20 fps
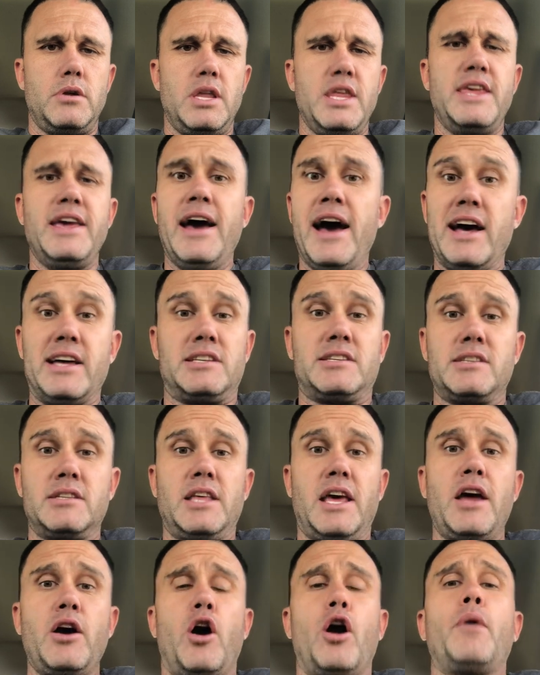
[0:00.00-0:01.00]
Yes,
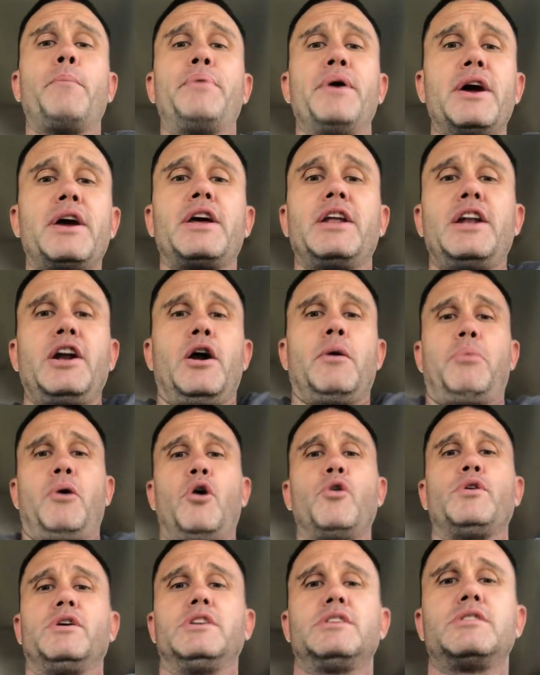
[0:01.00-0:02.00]
they are picking their
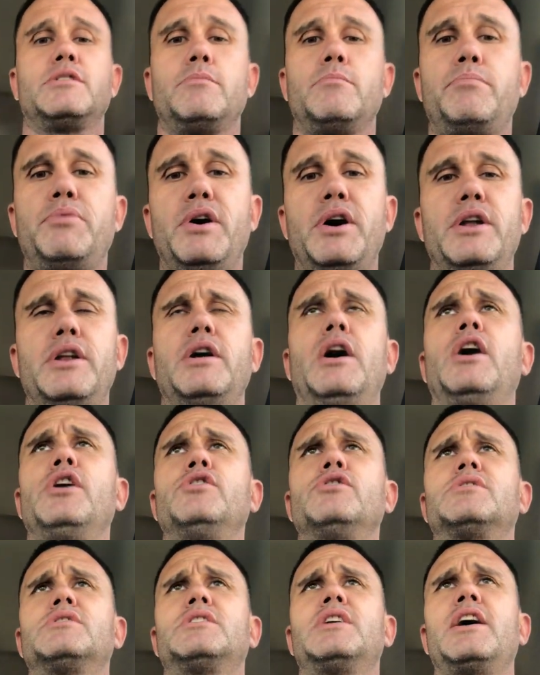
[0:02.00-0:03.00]
opponents, but
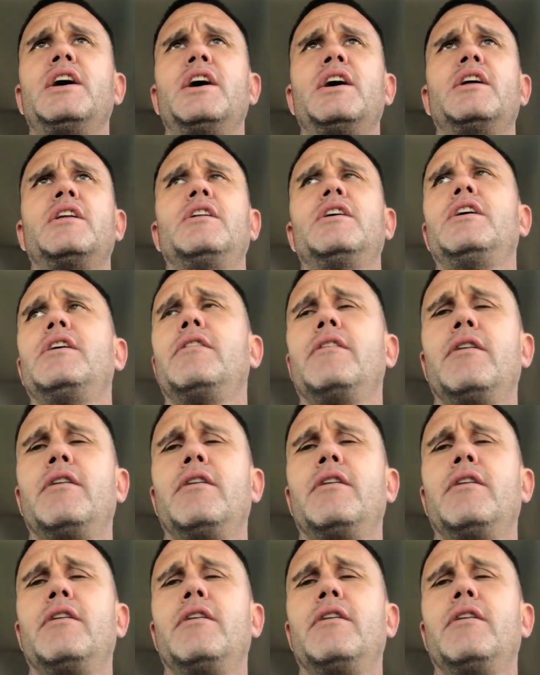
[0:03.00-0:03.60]
understand